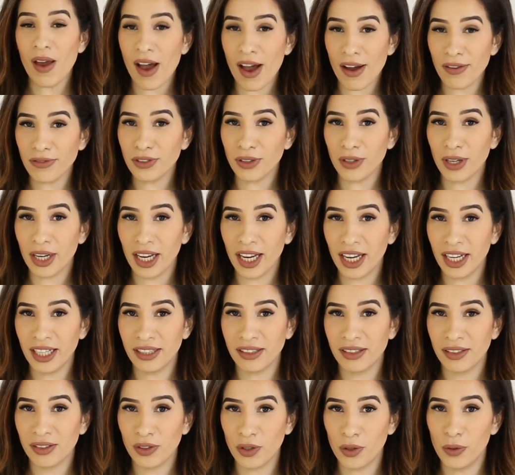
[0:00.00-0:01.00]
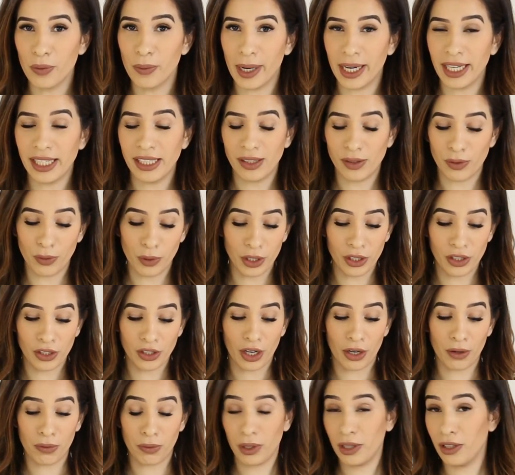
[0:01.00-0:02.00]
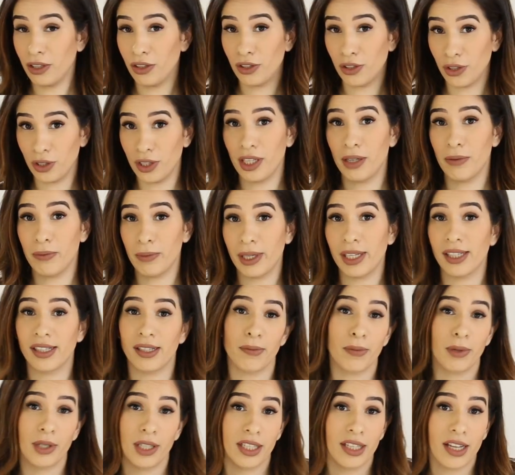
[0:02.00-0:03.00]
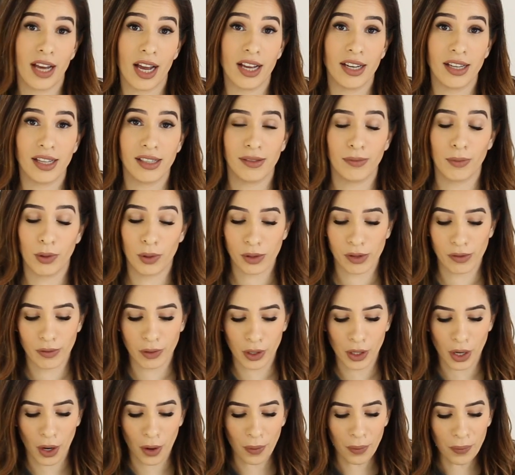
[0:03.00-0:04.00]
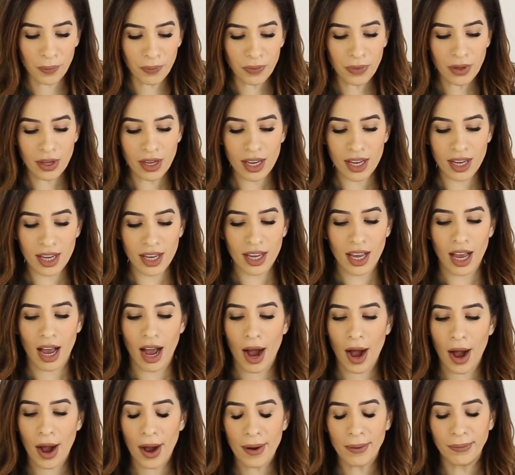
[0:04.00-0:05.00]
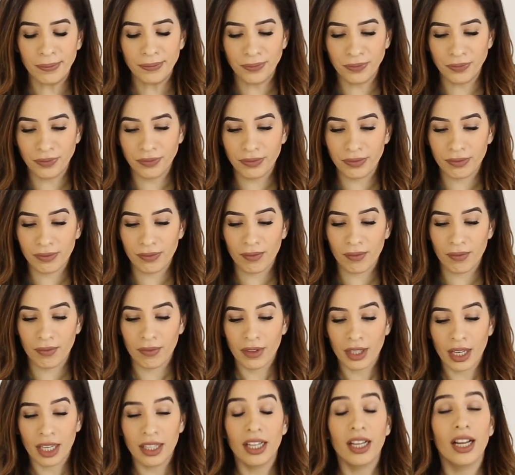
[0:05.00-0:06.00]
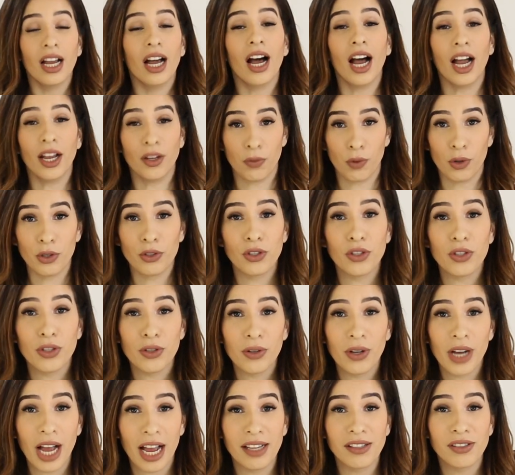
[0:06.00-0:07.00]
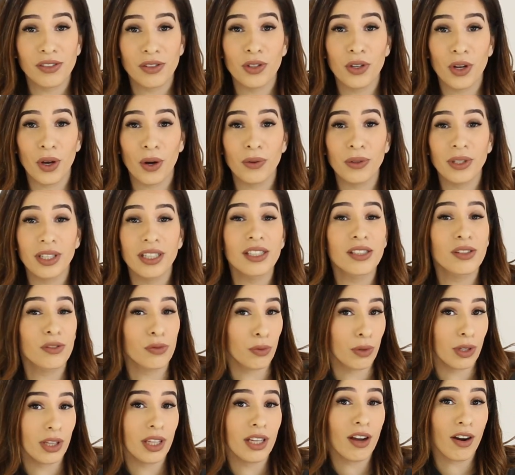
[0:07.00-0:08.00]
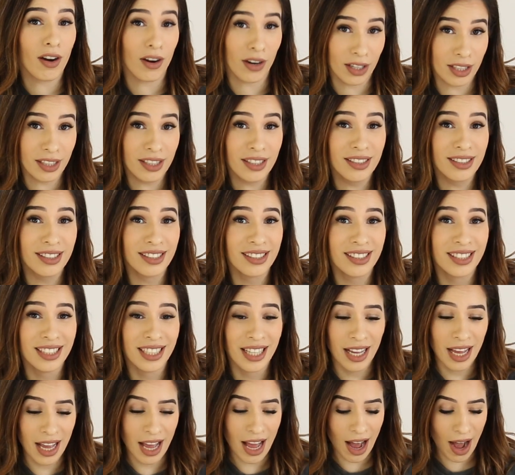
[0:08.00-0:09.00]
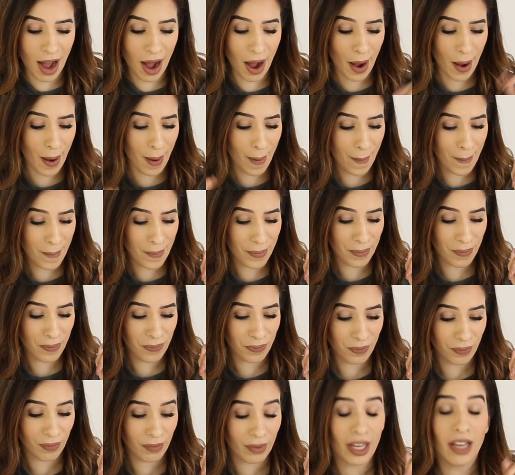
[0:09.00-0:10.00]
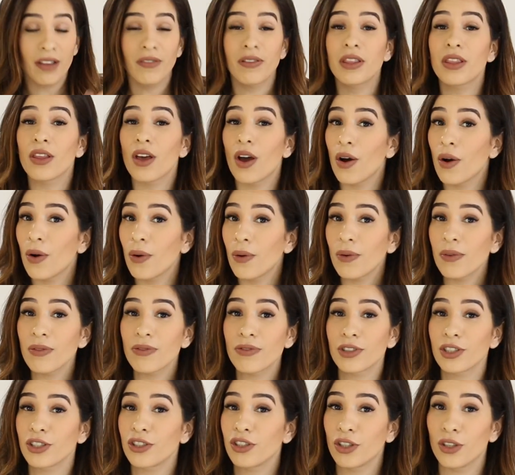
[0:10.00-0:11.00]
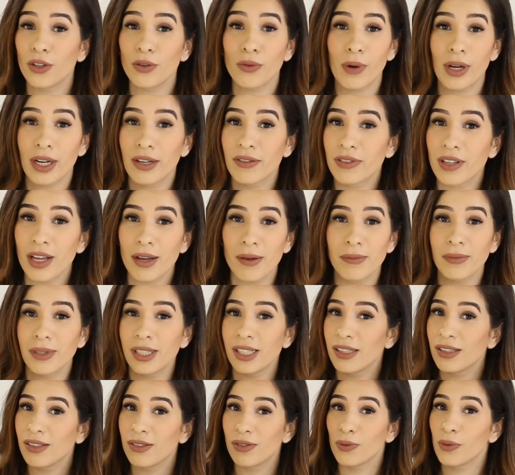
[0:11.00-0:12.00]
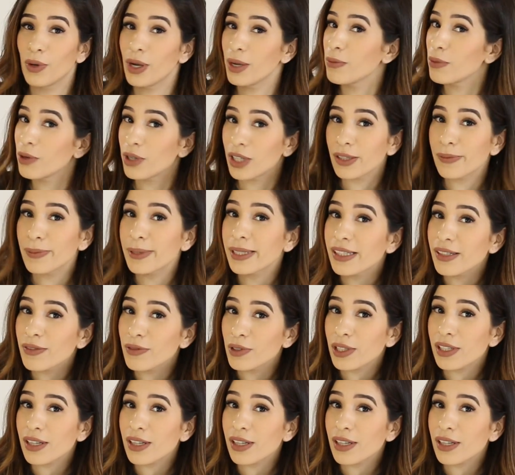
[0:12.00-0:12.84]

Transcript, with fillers: after I ate two bites, which I really shouldn't because I'm on a diet, as most of you know. Um, I want you guys to know that it's really hard. Um, even though for sure one of them is way more expensive